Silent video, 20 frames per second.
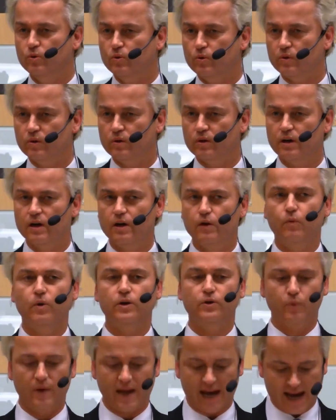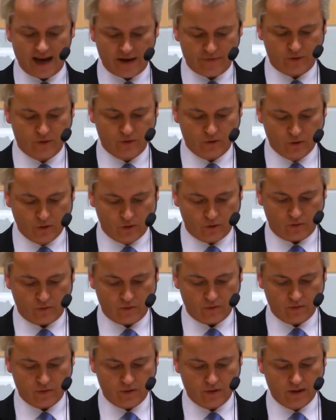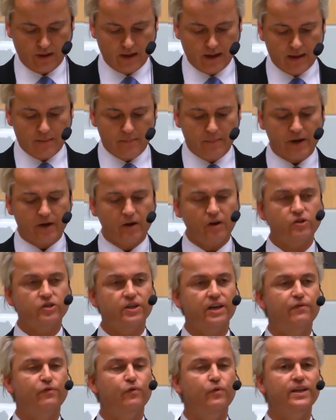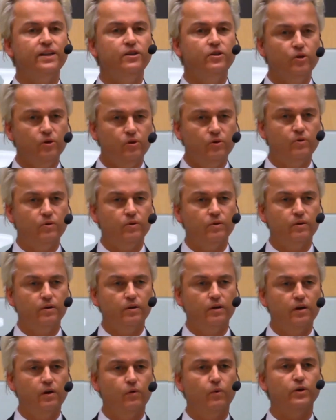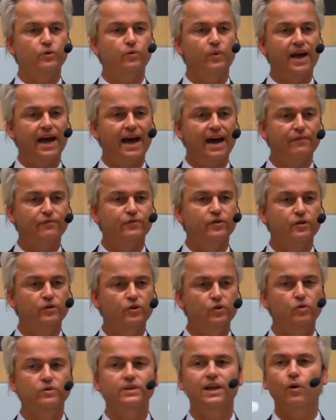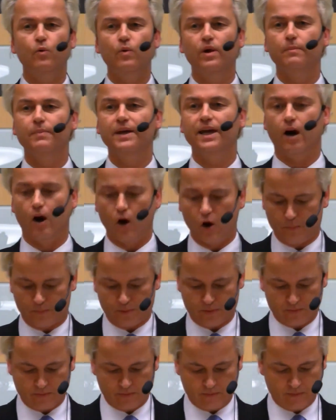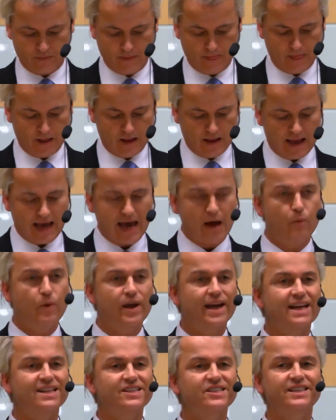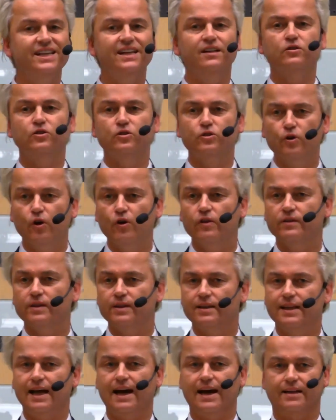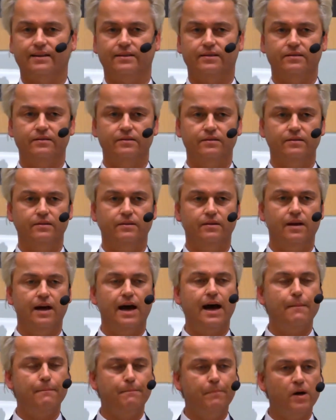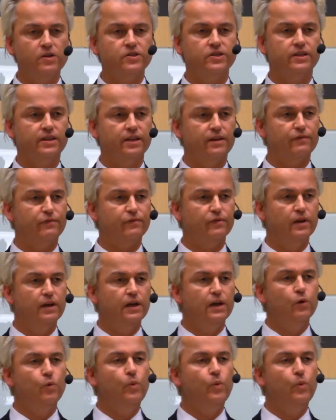do what we have to do. Because if we do what we have to do, there will be hope. And we can still turn the tide. I'm positive